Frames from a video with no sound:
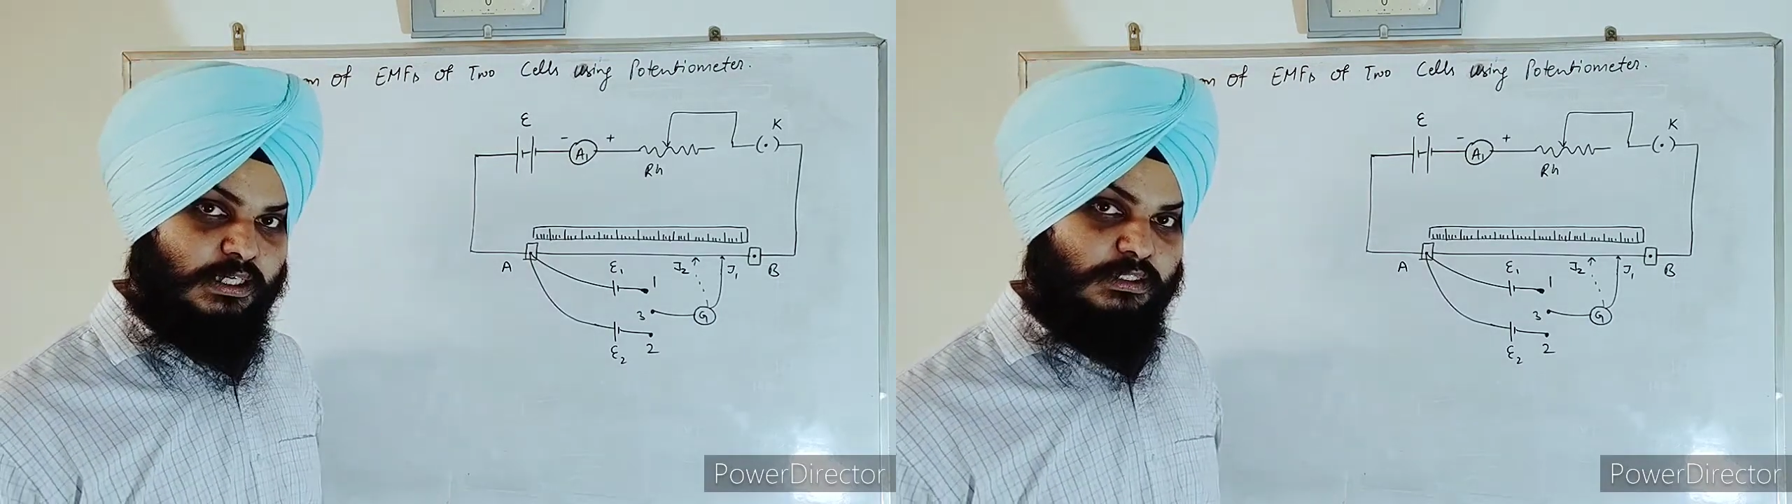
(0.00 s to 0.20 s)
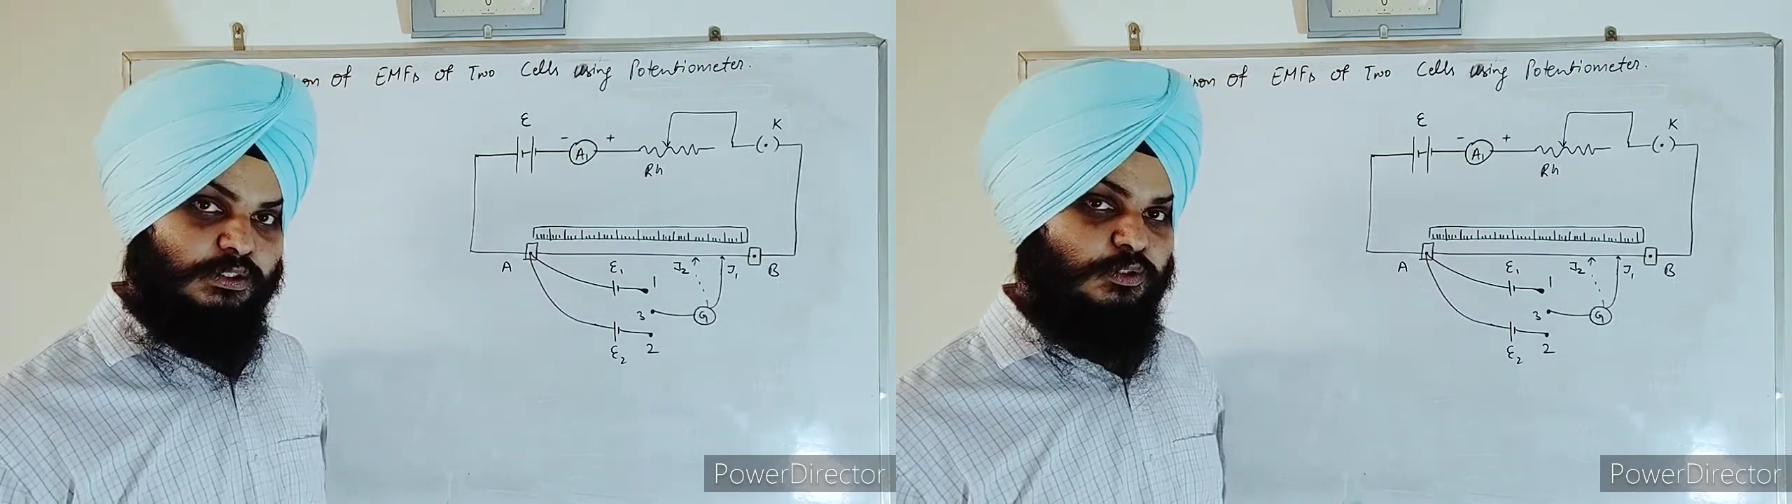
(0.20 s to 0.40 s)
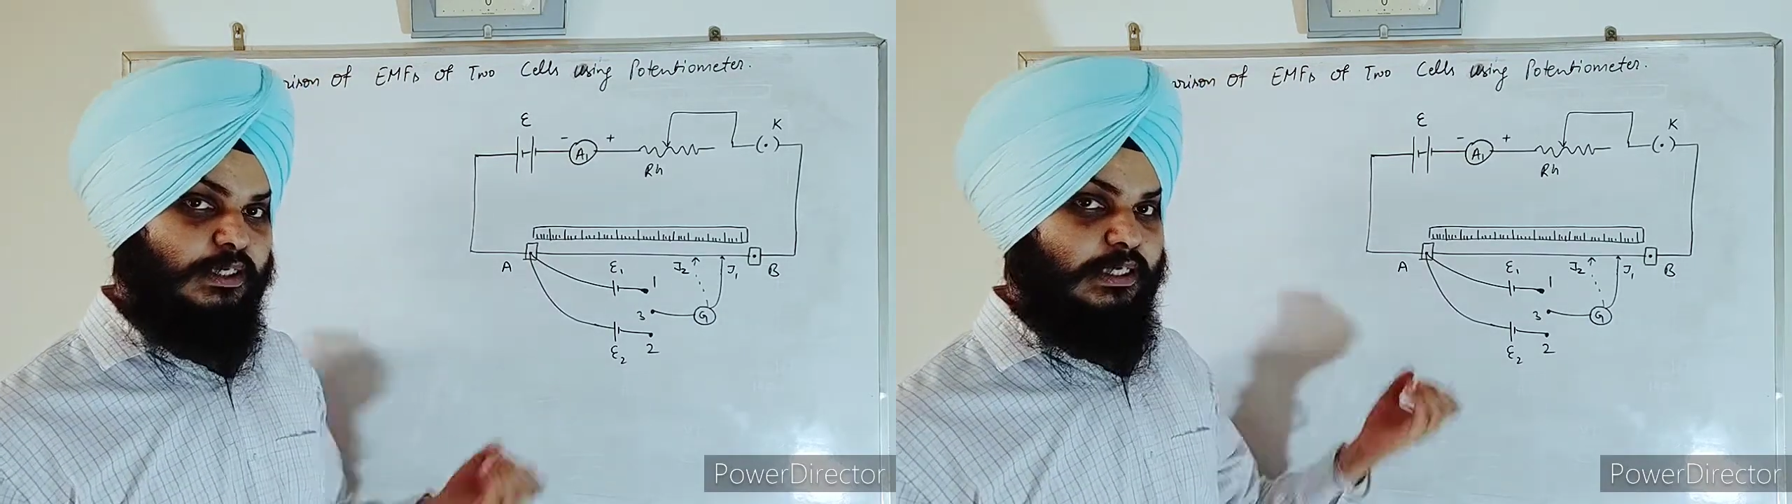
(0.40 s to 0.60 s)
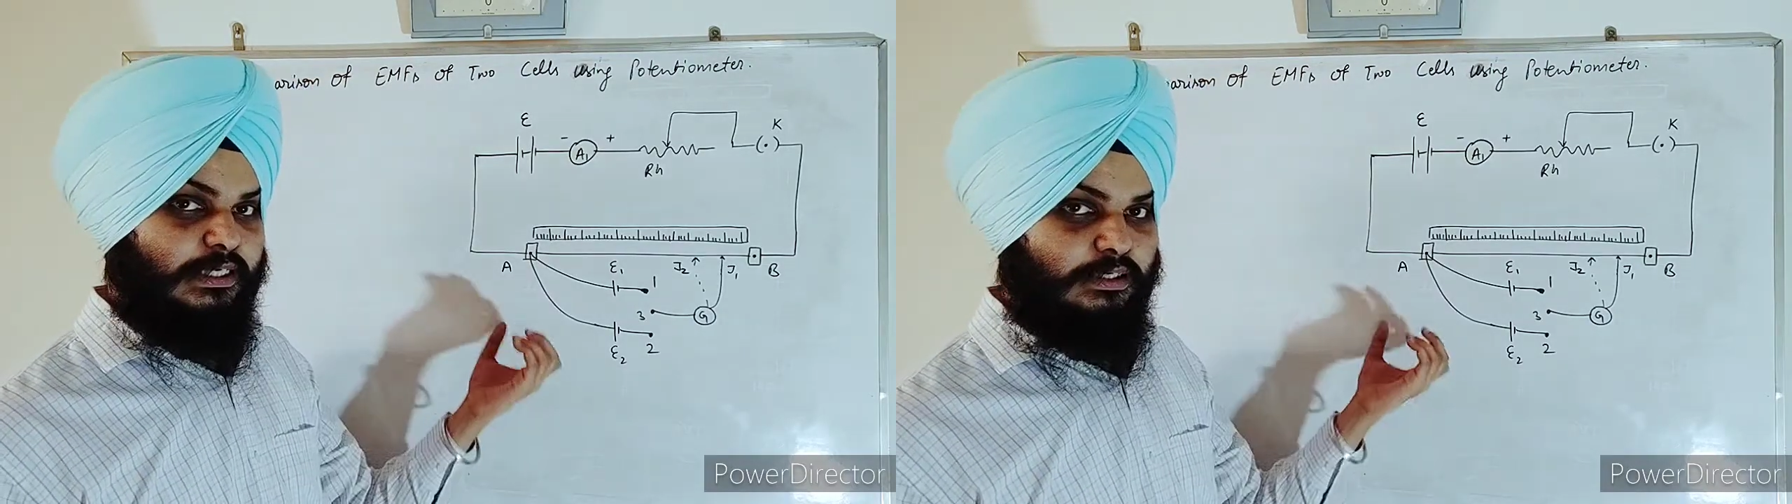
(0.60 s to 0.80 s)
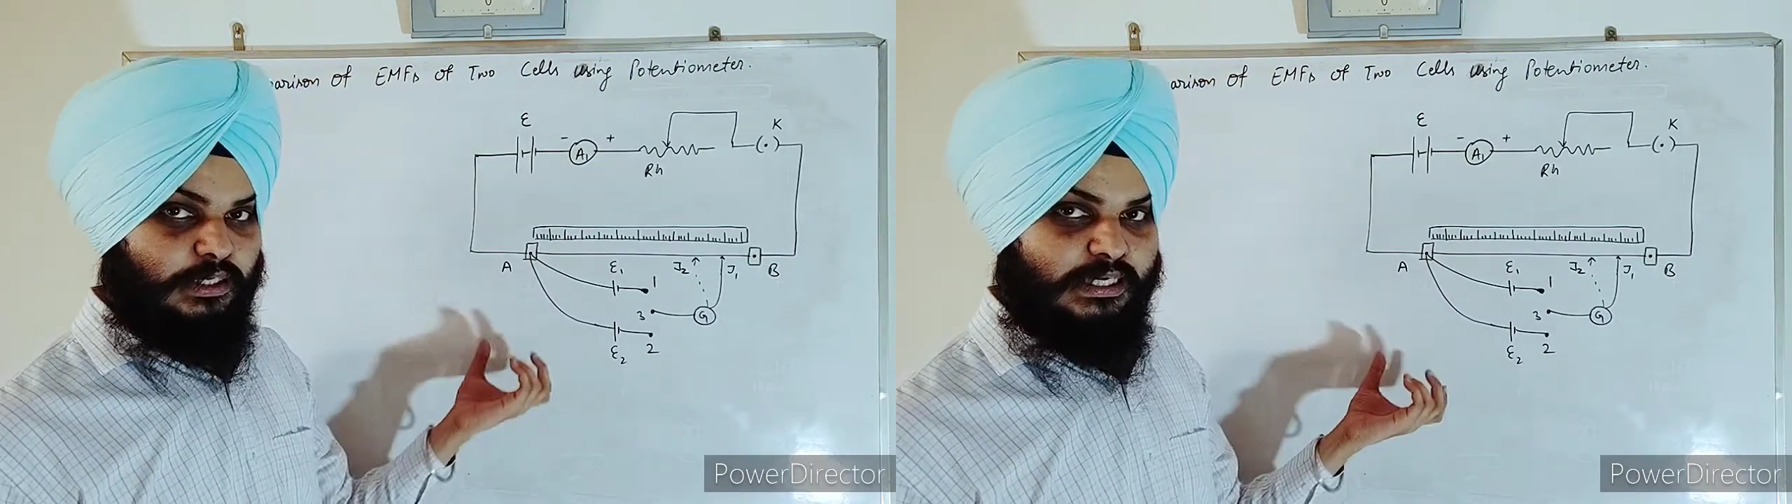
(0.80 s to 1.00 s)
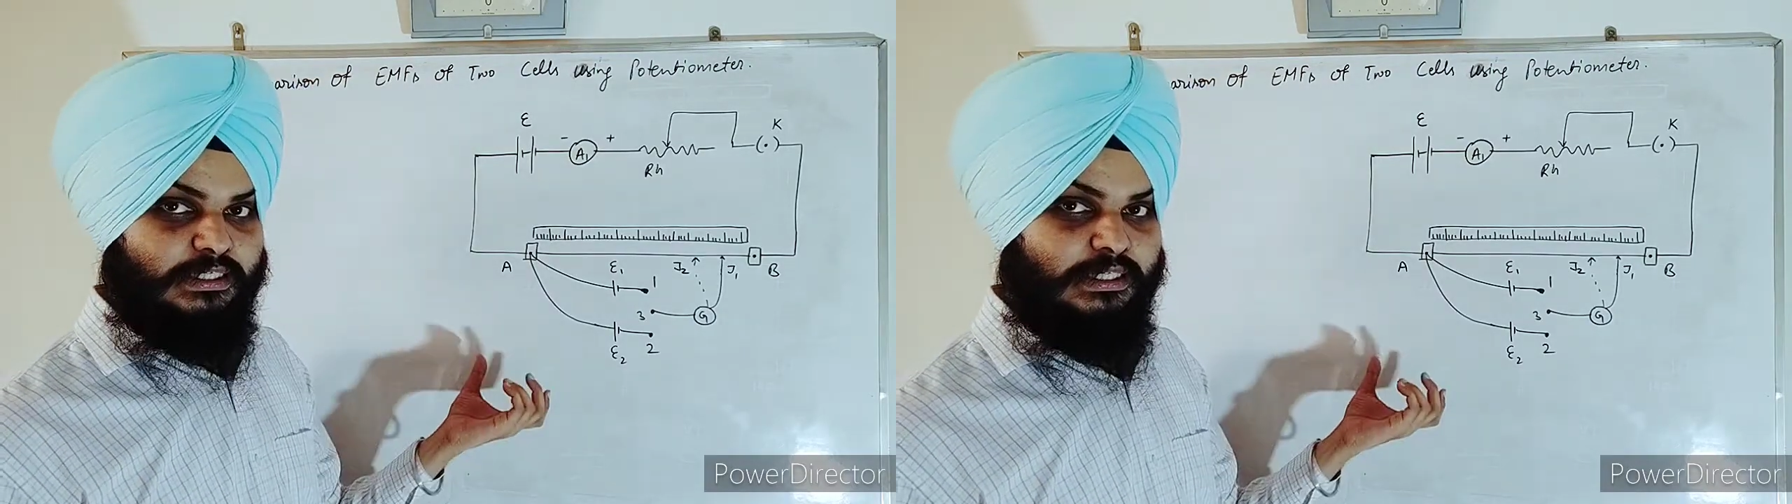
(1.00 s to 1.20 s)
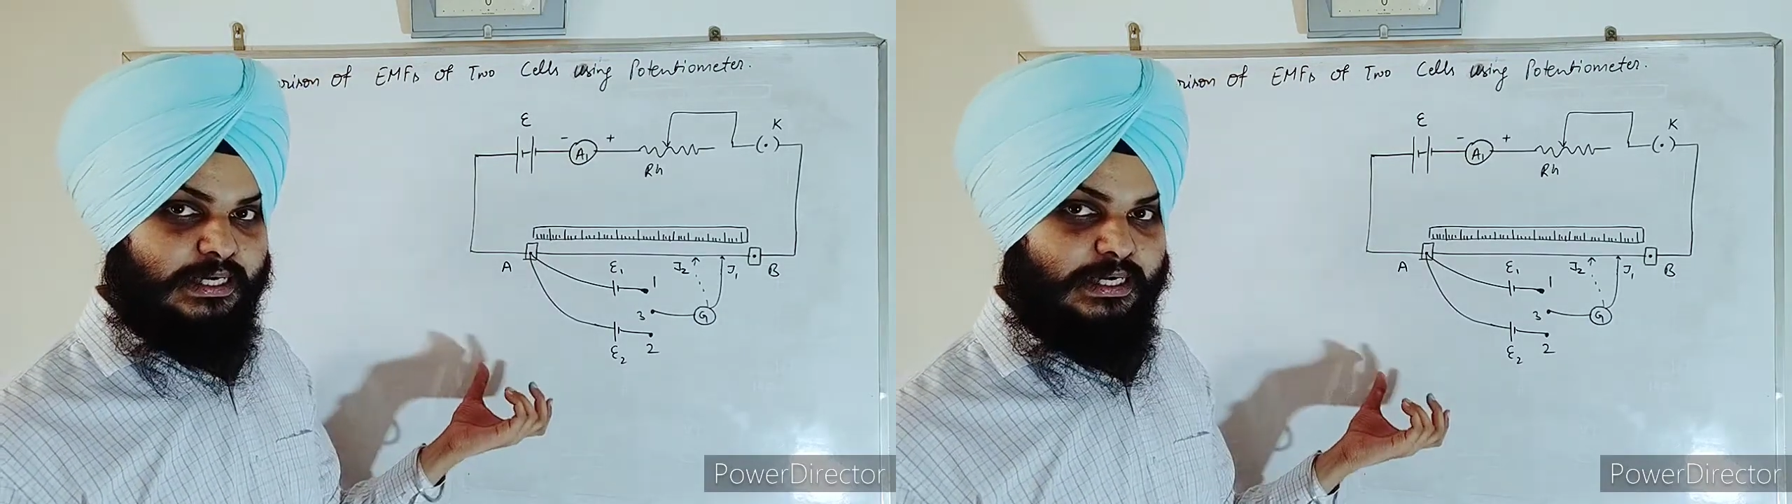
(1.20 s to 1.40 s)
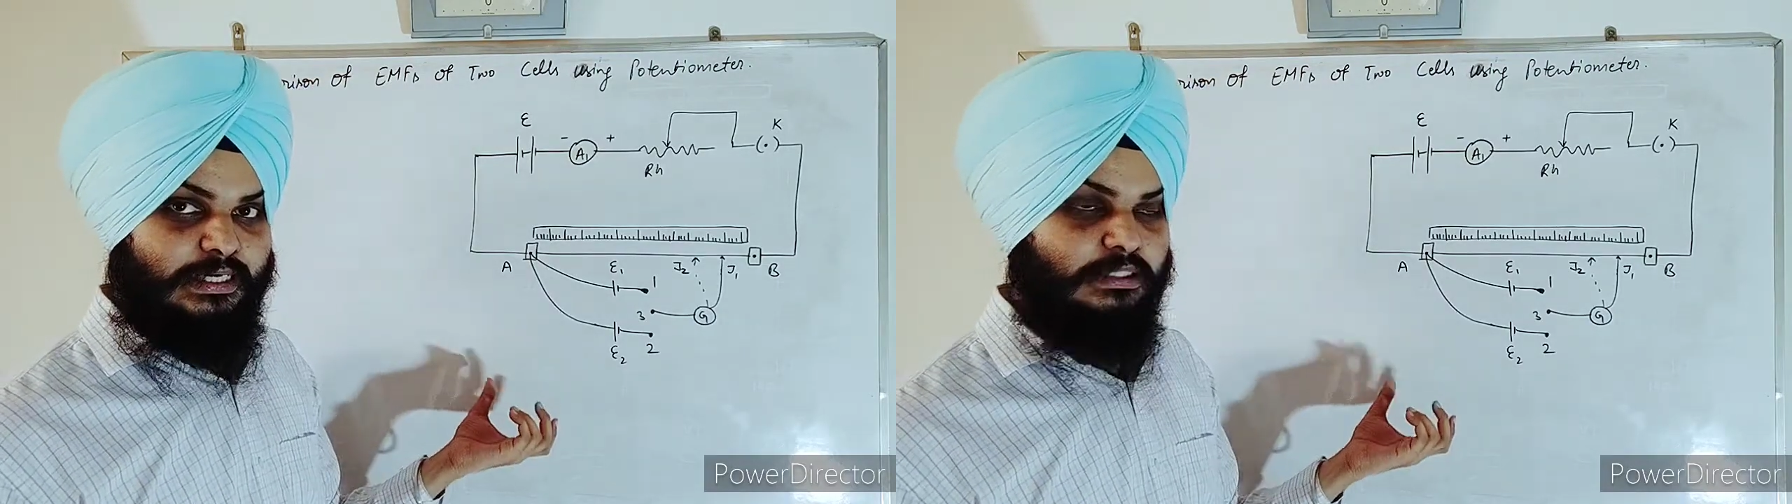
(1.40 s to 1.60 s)
you can connect
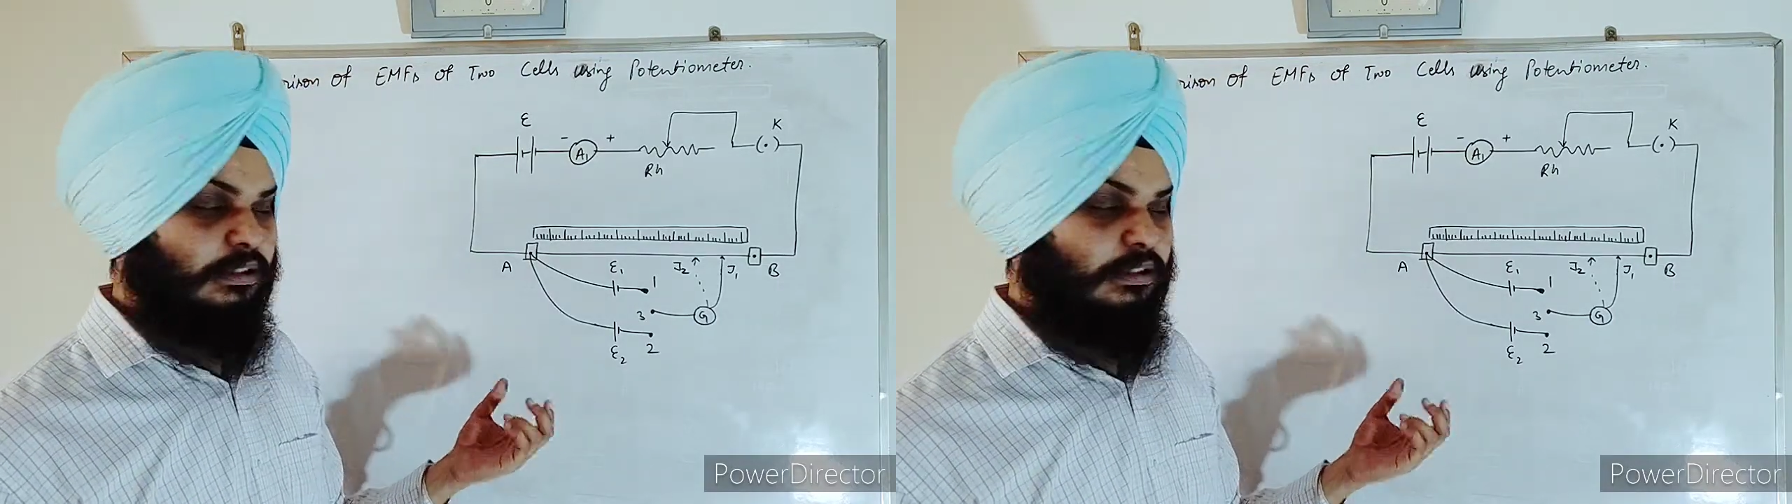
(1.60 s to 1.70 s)
that,